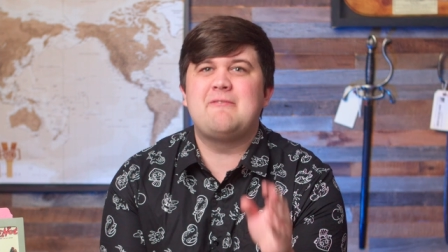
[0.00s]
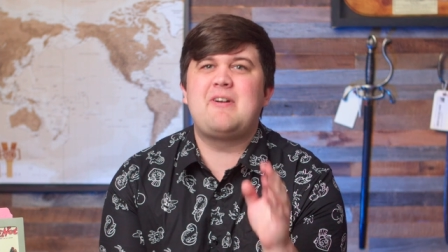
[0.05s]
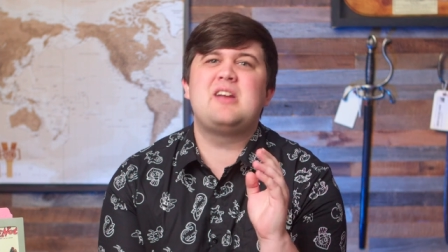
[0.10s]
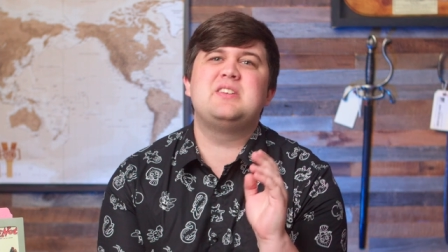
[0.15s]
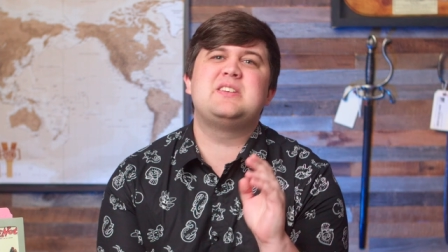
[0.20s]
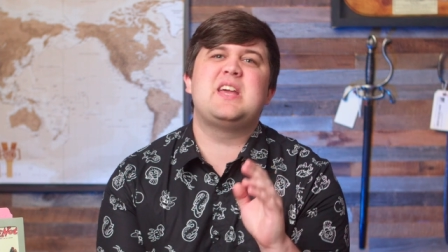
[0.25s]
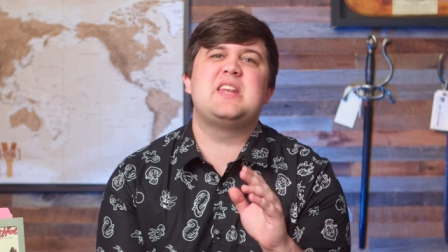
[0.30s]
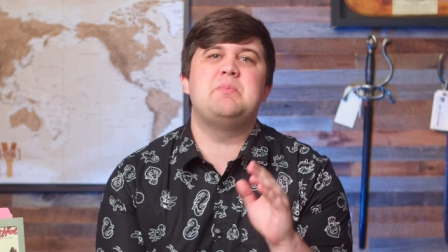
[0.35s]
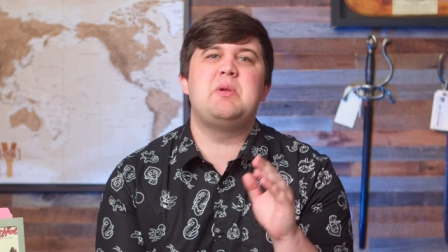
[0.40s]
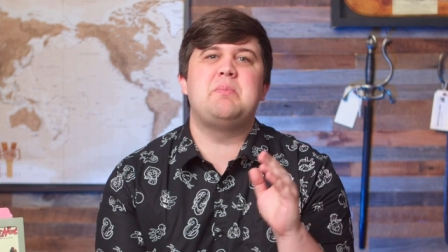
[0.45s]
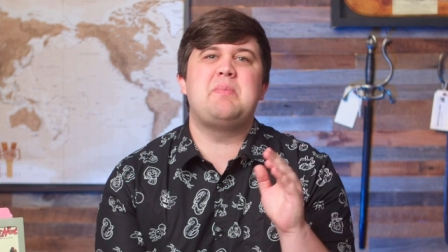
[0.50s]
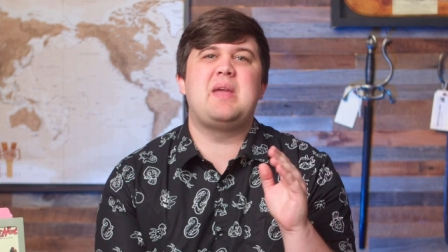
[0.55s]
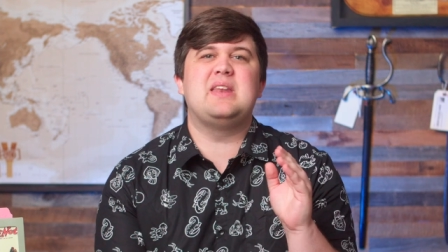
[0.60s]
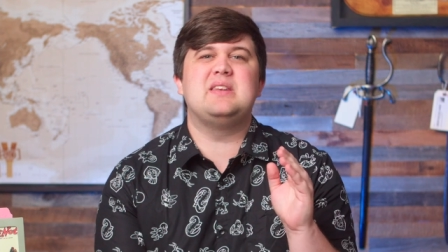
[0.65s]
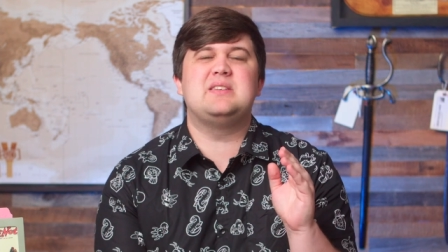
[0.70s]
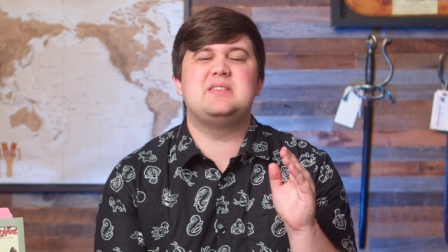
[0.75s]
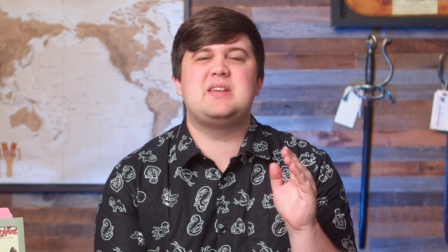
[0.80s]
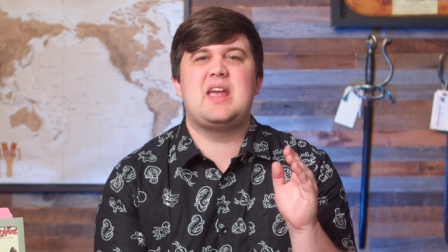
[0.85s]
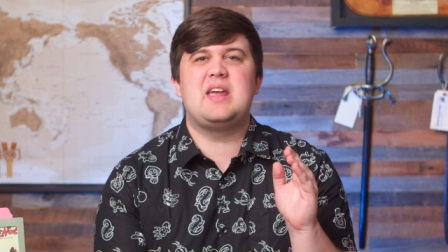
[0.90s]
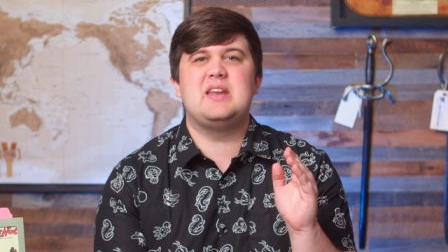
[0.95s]
Fires had to be
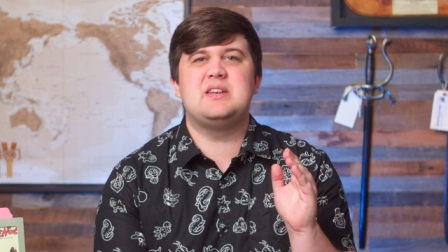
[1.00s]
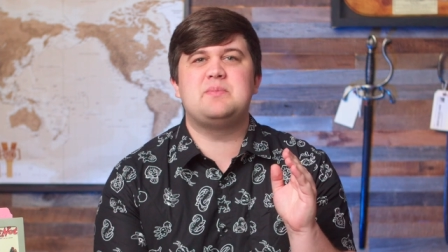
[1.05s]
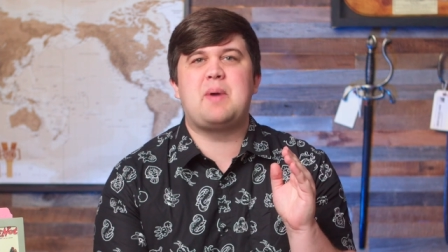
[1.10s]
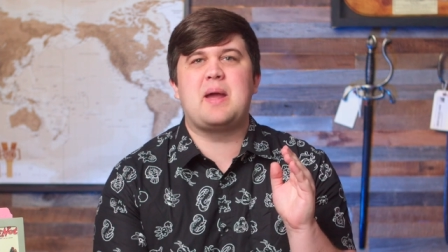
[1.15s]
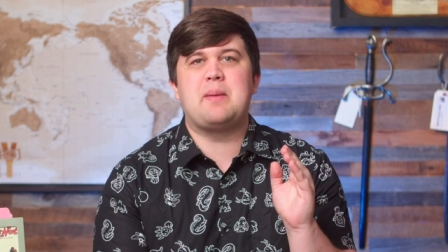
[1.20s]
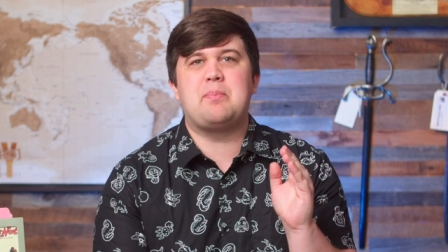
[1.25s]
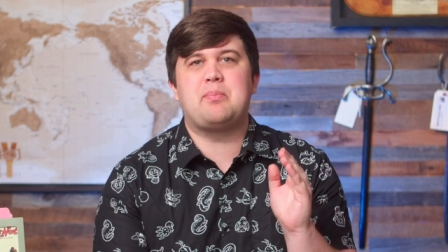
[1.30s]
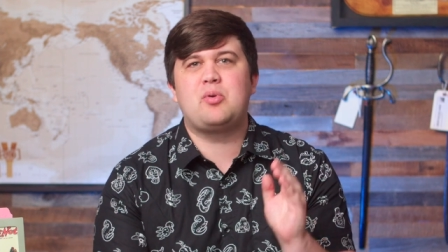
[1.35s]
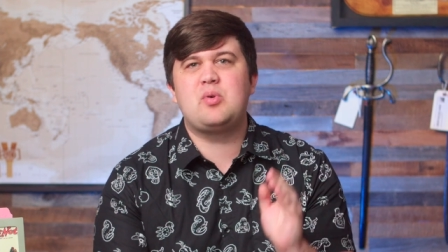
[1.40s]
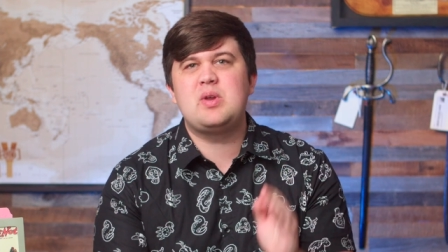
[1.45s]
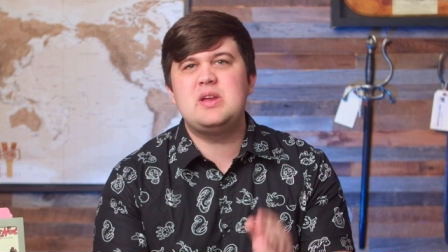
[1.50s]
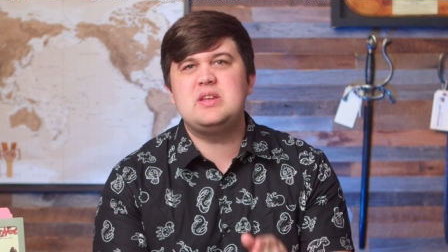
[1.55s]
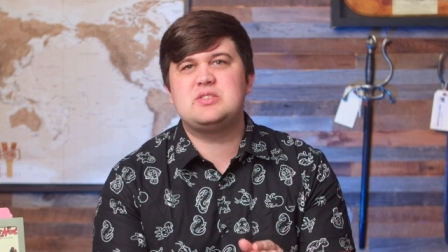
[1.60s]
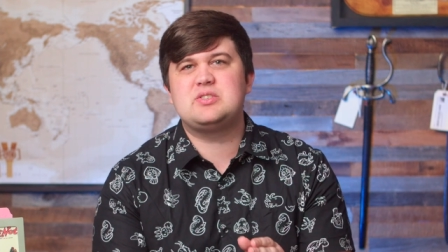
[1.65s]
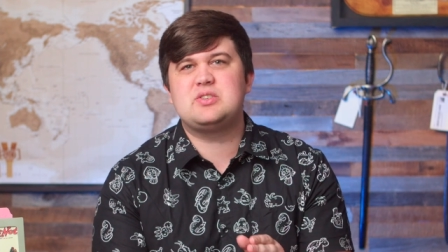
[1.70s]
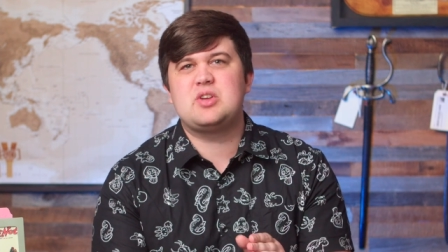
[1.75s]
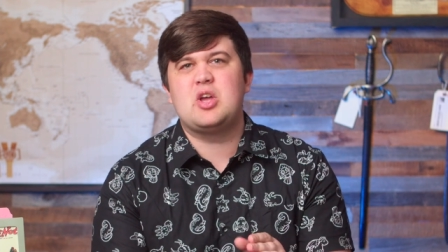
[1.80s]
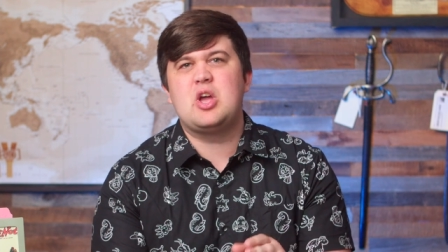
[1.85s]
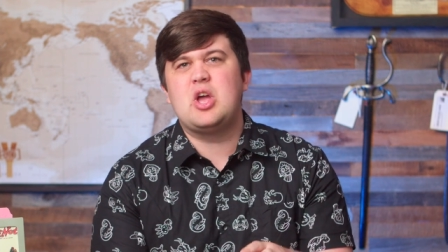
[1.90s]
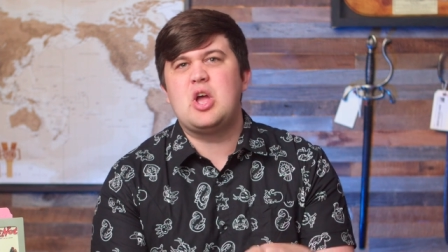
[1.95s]
maintained by
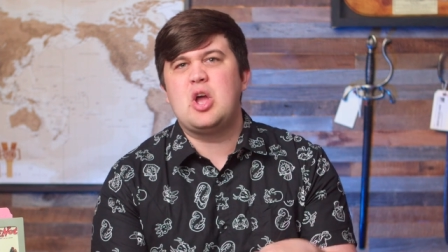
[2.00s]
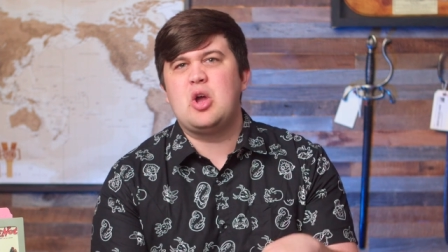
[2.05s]
priests,